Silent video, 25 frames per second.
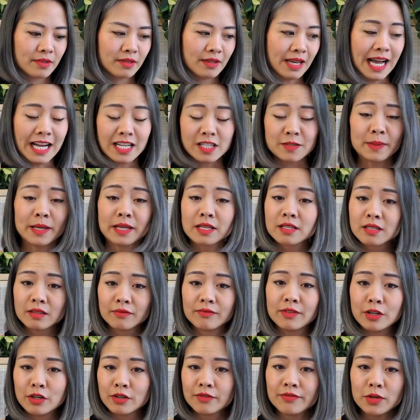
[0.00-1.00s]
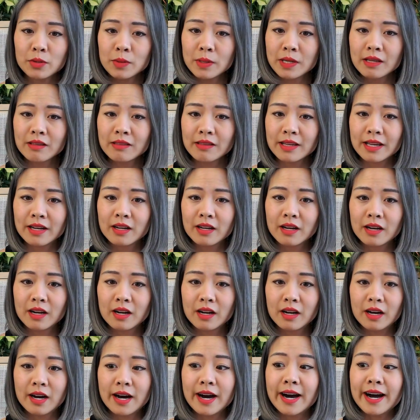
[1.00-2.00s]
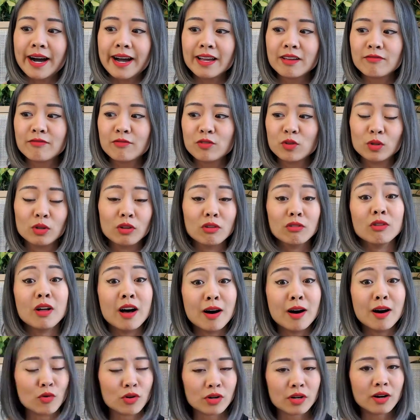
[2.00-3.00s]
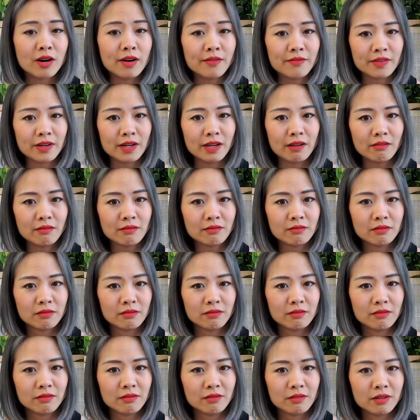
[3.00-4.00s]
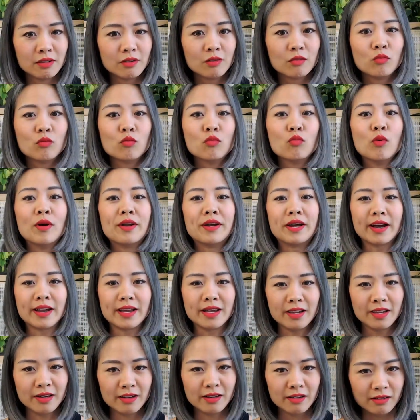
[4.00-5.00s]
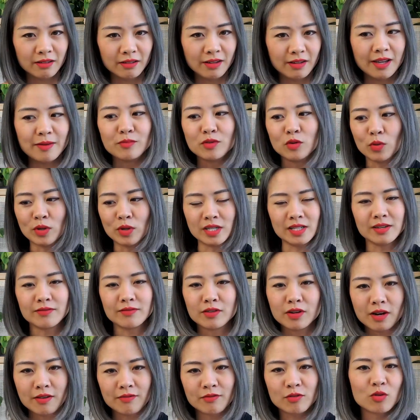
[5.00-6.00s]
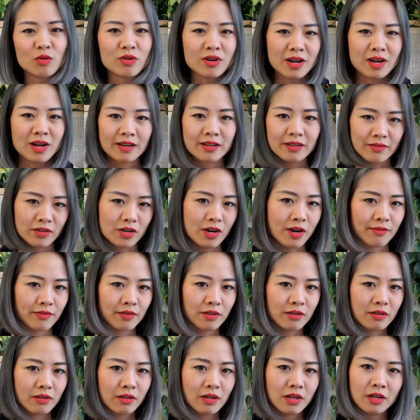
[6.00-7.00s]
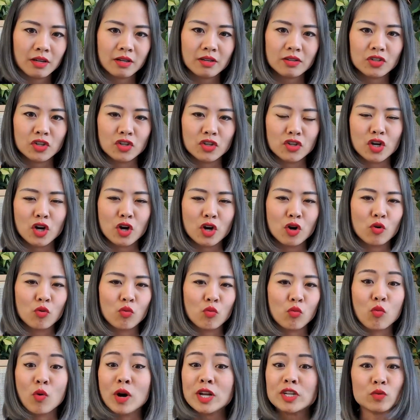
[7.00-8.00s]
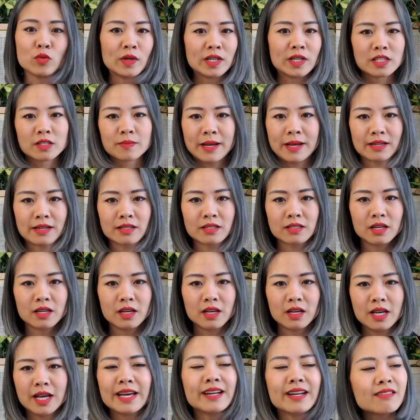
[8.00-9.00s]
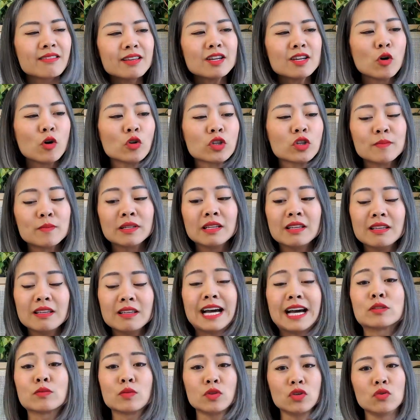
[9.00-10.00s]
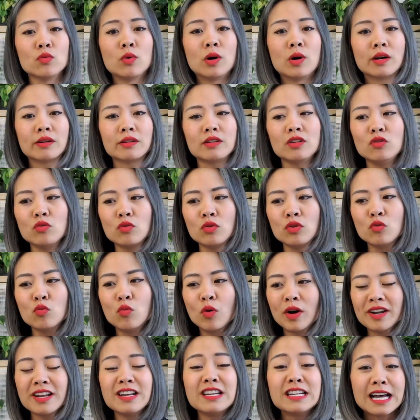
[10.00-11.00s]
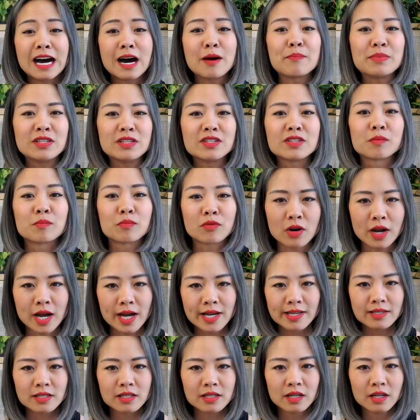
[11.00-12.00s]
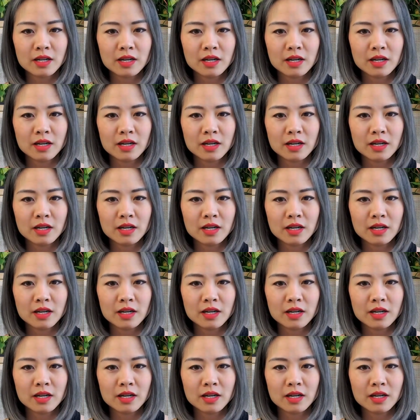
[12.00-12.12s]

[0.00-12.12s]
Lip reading: aspects of interviewing, that I feel a lot more confident when I am going to give an offer or not give an offer, to know what to expect. And I think ultimately that's what you want. You want to not be surprised